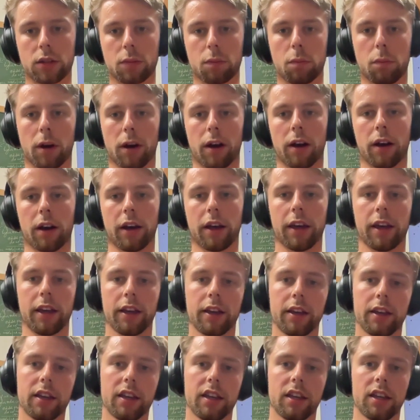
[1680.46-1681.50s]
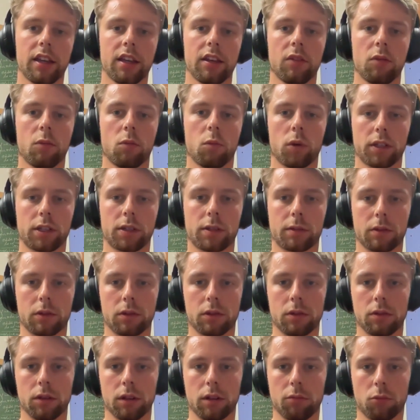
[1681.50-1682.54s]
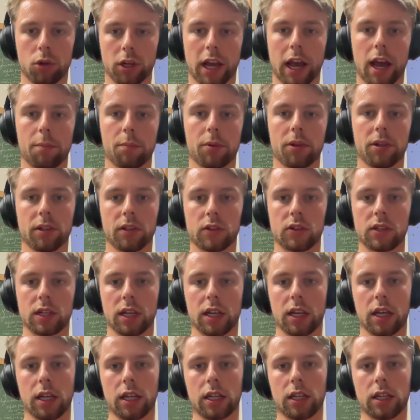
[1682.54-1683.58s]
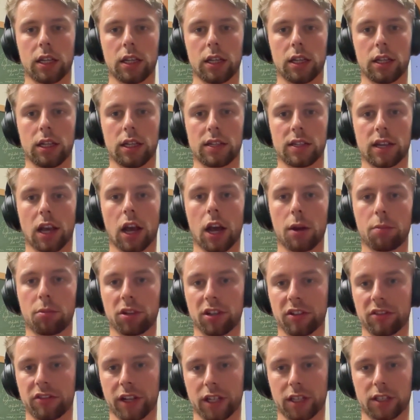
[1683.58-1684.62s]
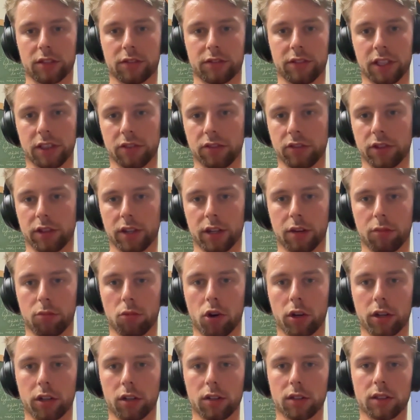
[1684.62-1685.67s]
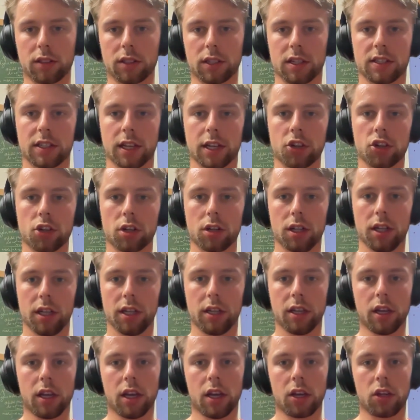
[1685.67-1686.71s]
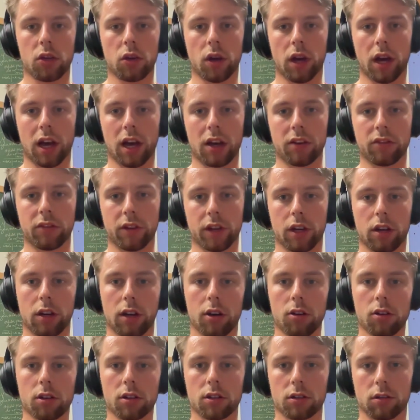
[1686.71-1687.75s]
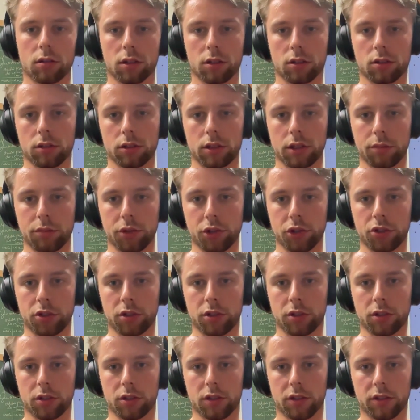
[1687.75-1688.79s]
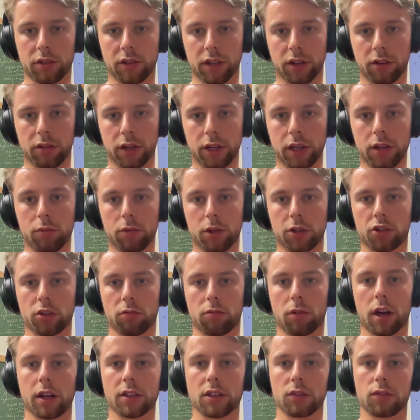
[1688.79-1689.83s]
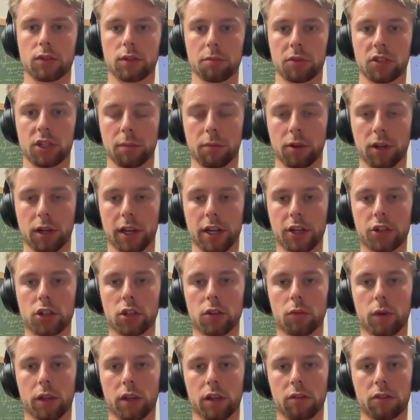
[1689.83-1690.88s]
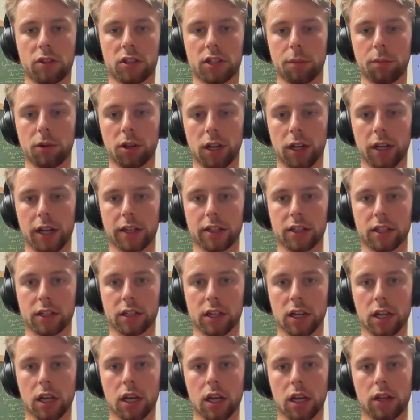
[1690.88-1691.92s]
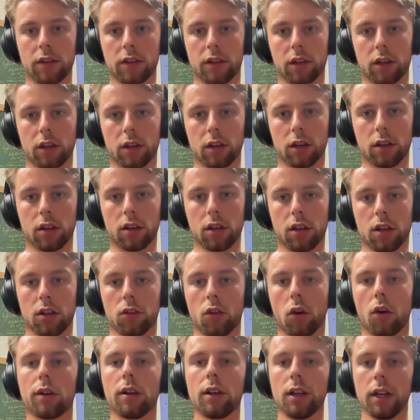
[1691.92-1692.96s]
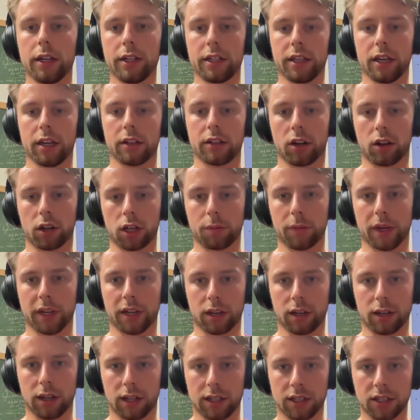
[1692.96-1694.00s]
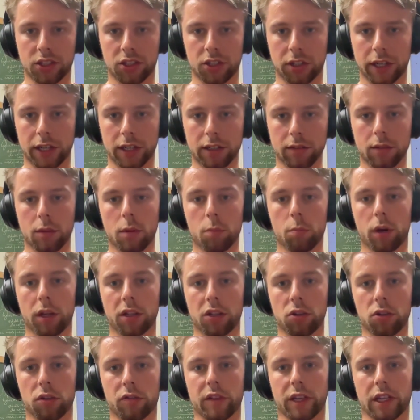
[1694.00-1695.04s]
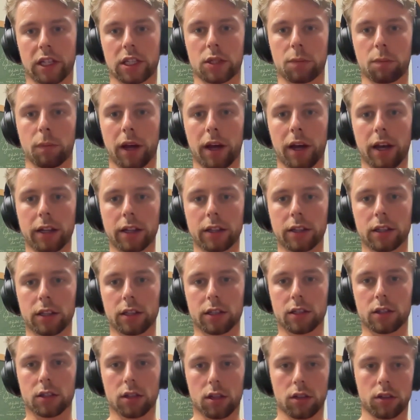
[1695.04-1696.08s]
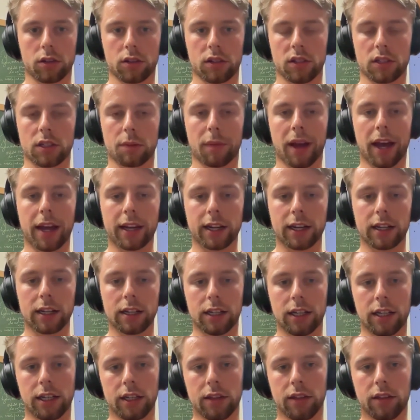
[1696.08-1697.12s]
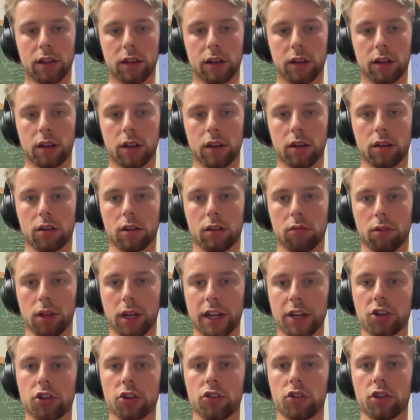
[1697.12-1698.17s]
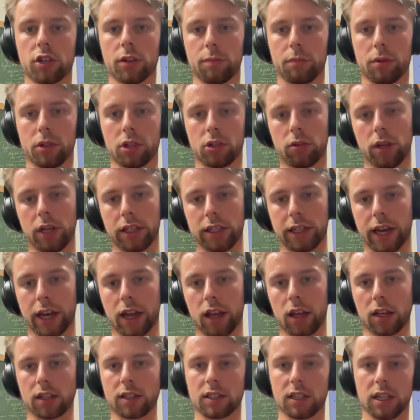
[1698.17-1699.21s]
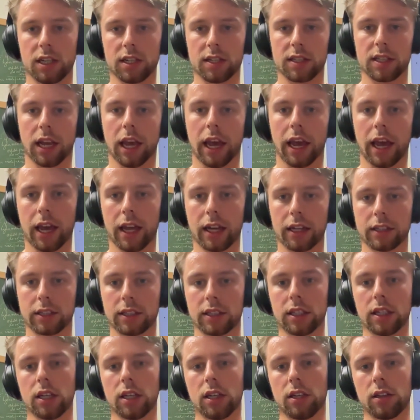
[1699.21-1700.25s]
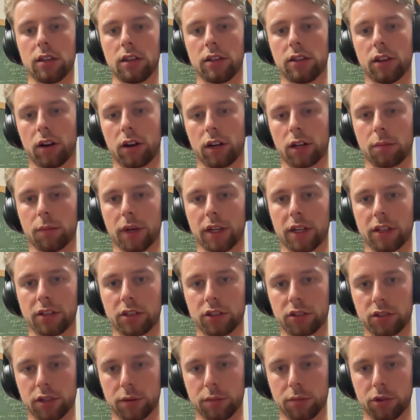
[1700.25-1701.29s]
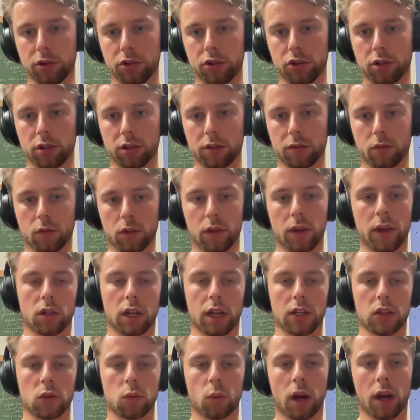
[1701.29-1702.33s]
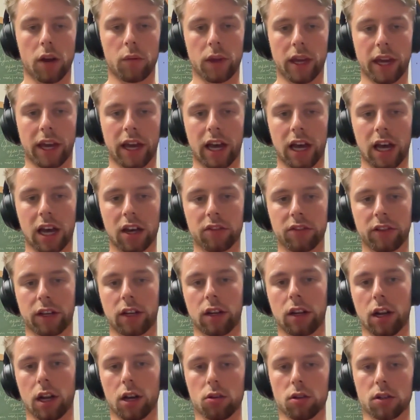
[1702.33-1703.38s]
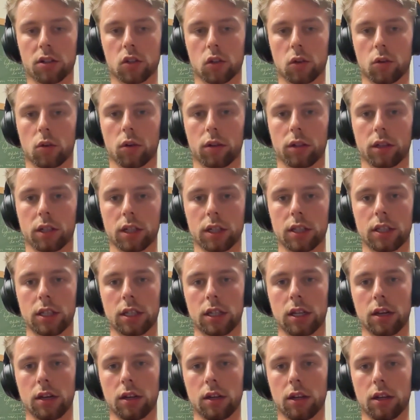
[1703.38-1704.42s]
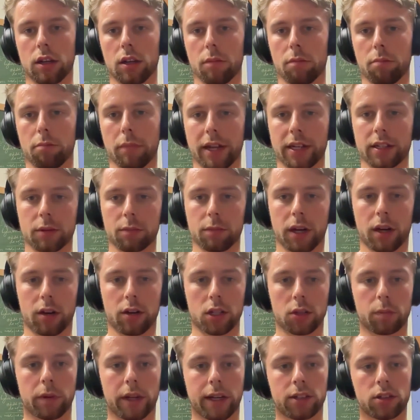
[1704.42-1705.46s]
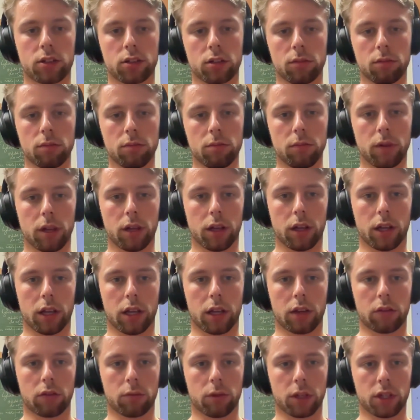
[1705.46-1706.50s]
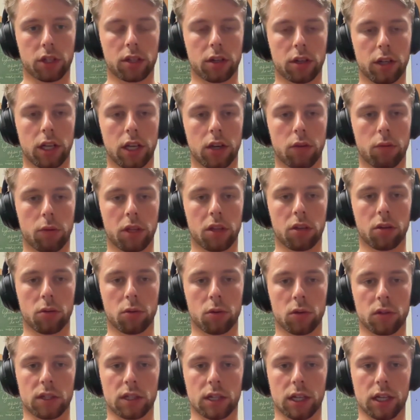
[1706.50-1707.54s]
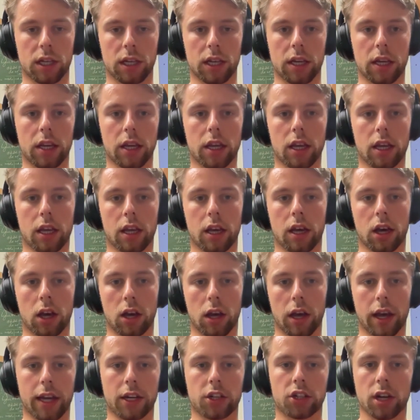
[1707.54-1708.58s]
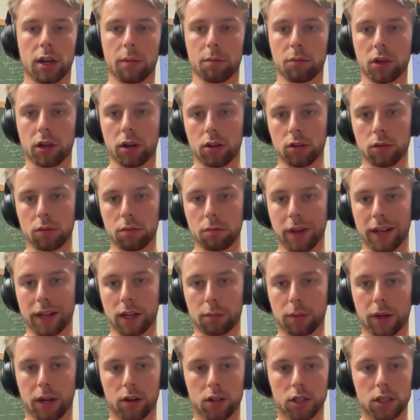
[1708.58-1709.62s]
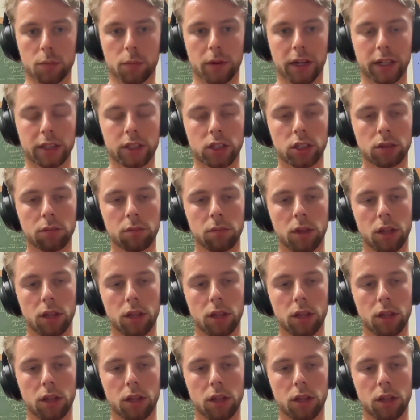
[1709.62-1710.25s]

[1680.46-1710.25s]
by what happens in these hybrid effective field theory models. Essentially, you have a lowest order contribution to the theory, which arises from simulation, where you've simulated the nonlinear dark matter clustering, but you've expanded systematically the relationship between galaxies and dark matter distribution. That's why we have at lowest order the matter power spectrum, in which here we use the HM code matter power spectrum,